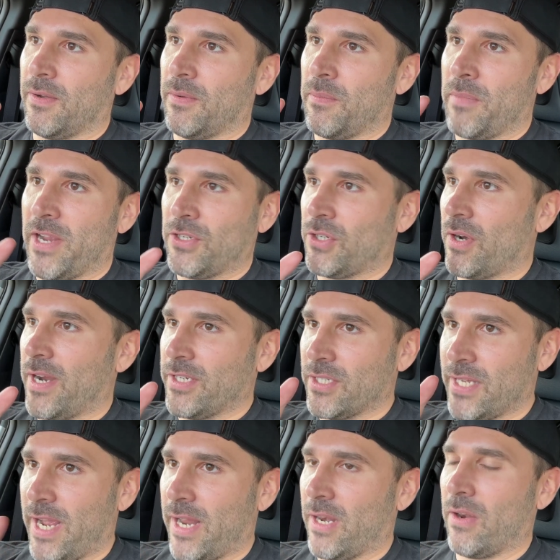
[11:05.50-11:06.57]
make sure I
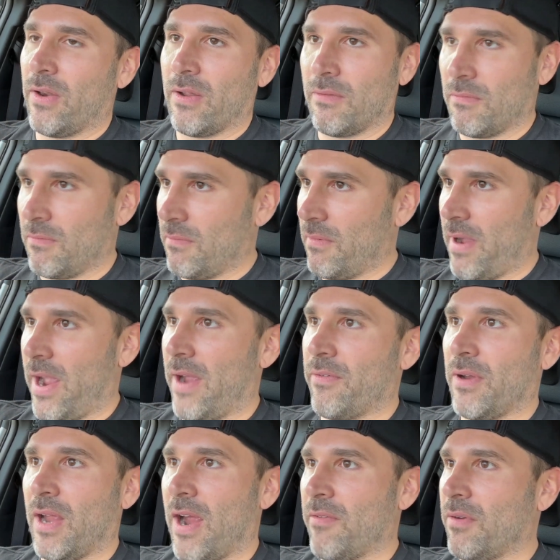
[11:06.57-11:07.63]
just had
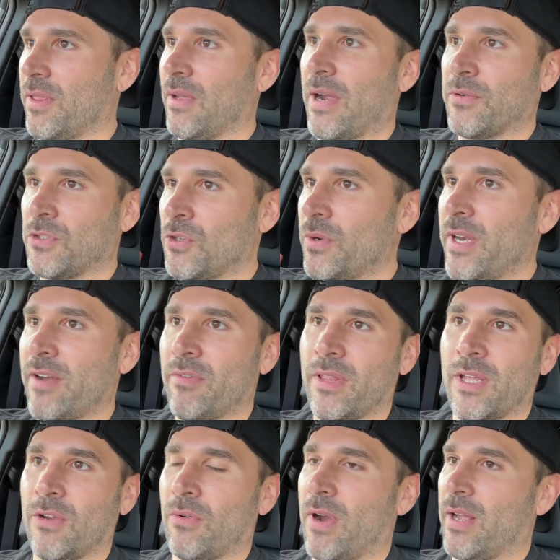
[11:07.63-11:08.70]
I was doing
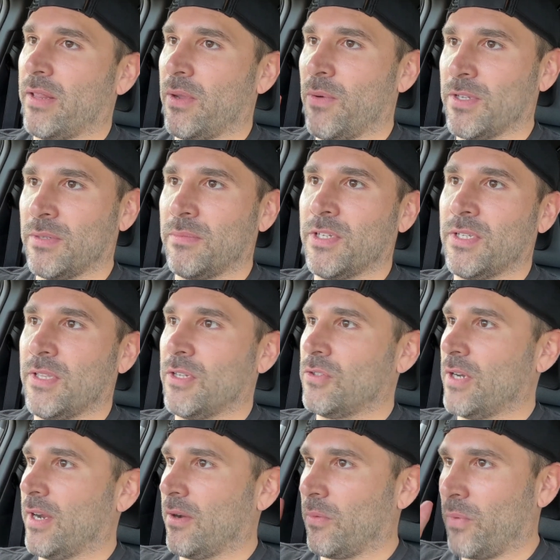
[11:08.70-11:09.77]
everything correctly, wasn't missing the
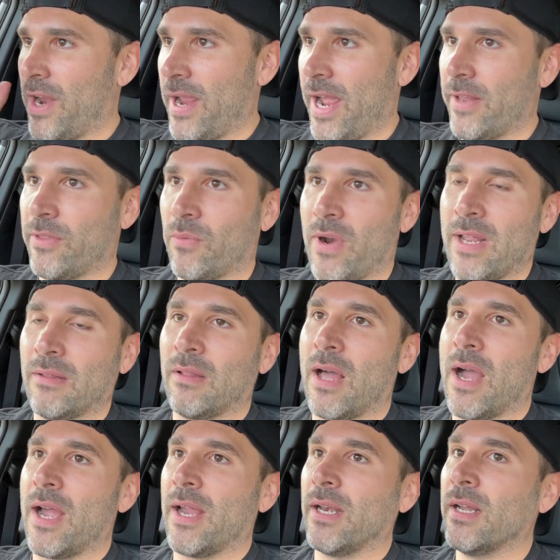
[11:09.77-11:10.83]
trigger, right, had the right
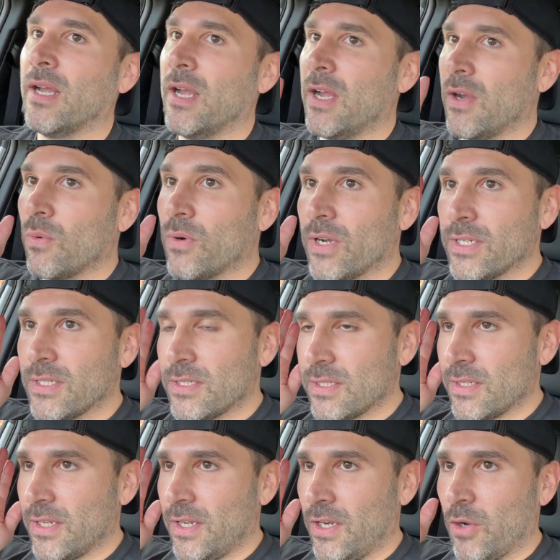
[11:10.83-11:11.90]
line,
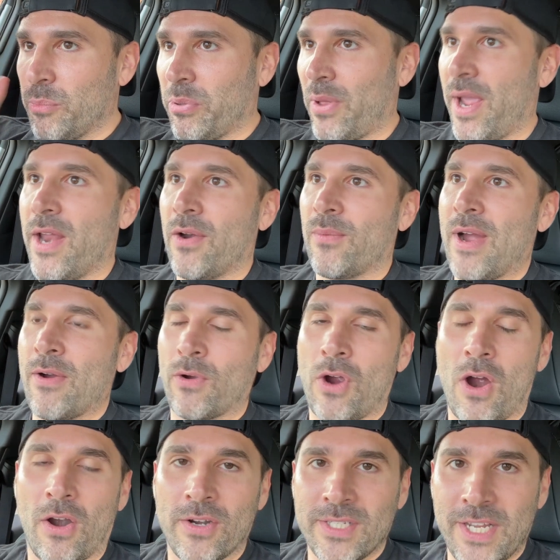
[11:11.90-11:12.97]
was, you know, playing around
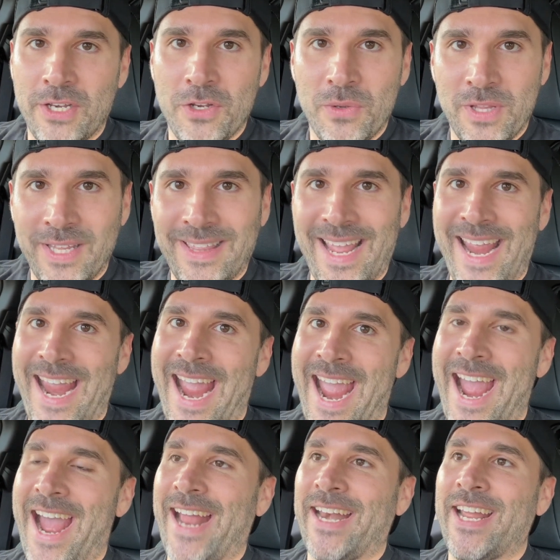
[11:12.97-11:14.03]
cards I knew that they
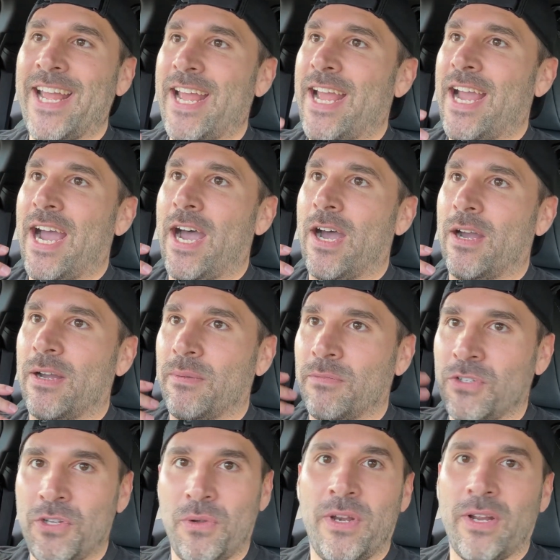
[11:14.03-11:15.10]
had,
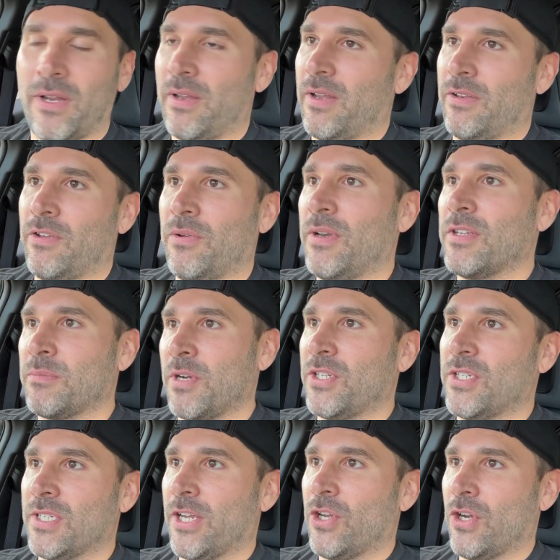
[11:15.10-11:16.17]
doing as
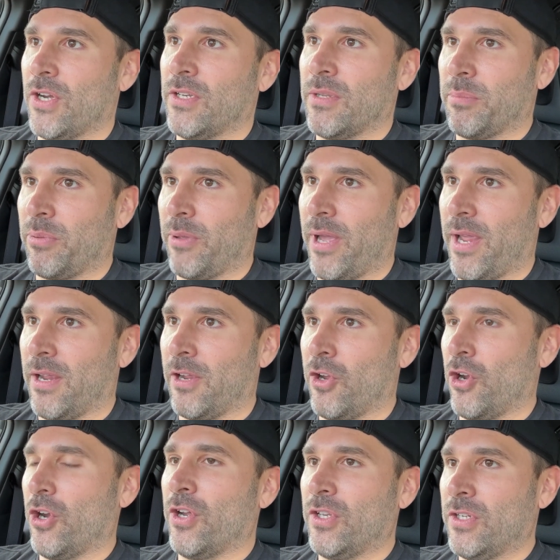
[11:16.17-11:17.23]
much as I could to play
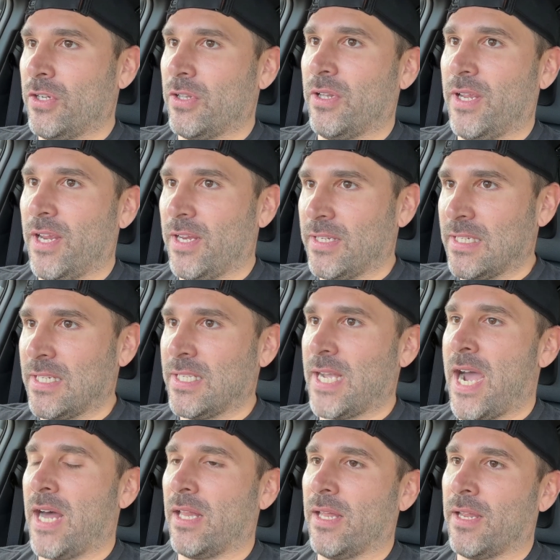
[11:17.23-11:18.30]
good, clean,
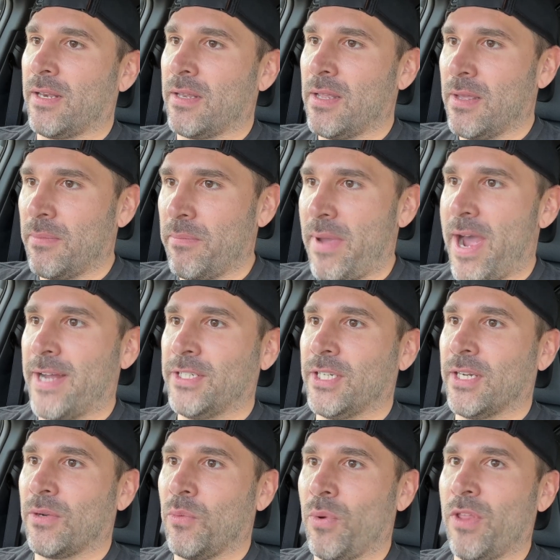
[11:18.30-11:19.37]
solid
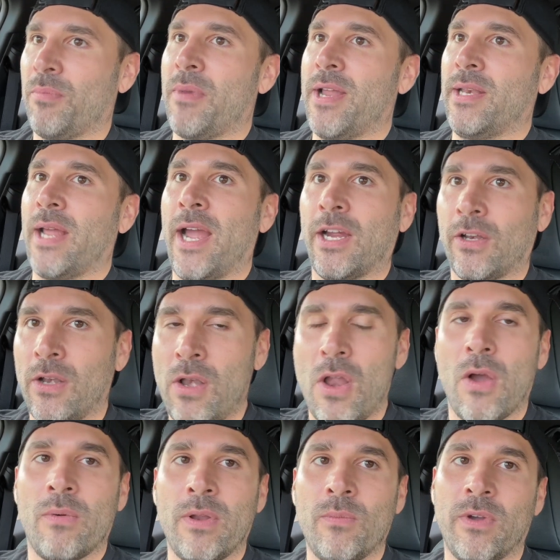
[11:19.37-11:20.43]
Magic with my deck,
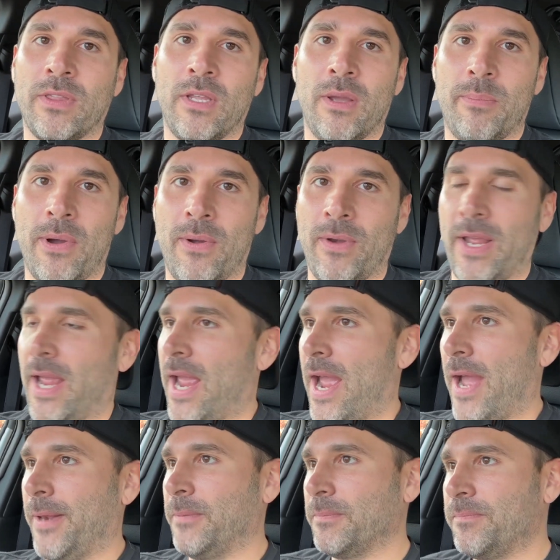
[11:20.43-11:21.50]
knowing what the opponent
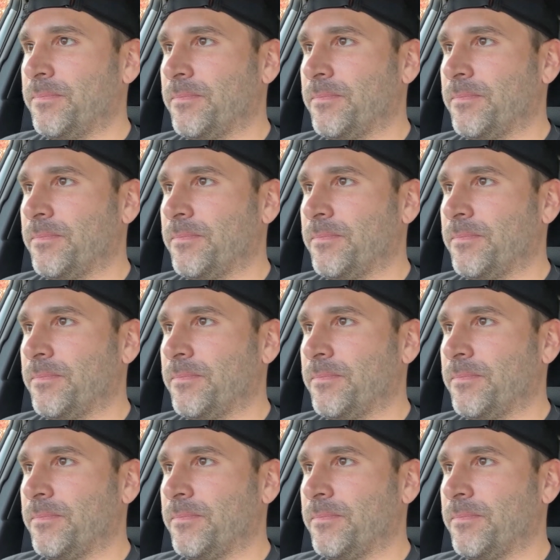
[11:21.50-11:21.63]
had.